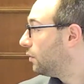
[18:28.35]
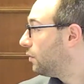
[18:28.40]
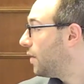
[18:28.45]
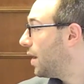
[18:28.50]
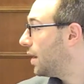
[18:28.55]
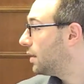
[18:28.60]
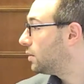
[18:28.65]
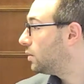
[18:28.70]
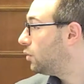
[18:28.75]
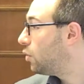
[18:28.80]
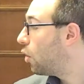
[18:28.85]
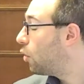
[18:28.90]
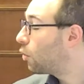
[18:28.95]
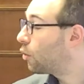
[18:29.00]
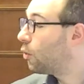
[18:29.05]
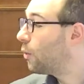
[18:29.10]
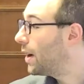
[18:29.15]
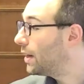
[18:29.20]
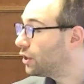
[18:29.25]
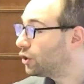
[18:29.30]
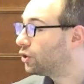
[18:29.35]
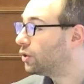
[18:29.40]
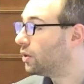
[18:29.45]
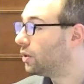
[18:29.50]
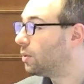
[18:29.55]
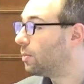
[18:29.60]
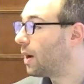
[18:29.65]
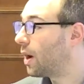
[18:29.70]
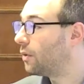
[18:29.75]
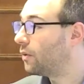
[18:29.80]
There is no
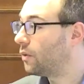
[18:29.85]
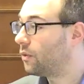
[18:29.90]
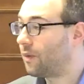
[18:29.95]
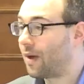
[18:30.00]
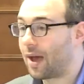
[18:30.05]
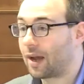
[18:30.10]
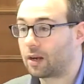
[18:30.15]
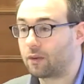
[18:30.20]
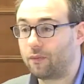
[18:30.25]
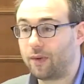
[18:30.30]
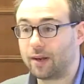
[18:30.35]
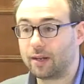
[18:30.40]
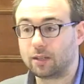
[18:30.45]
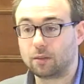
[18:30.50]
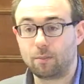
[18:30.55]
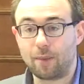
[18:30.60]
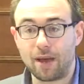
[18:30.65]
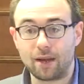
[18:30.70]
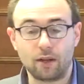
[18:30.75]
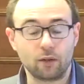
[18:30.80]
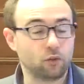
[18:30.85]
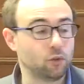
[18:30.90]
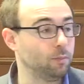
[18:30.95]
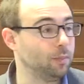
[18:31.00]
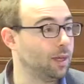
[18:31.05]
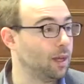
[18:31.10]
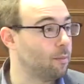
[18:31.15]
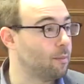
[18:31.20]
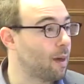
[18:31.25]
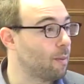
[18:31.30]
question about the fact that it's better to
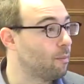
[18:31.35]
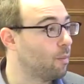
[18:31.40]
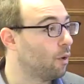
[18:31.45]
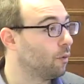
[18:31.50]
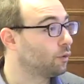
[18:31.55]
be a member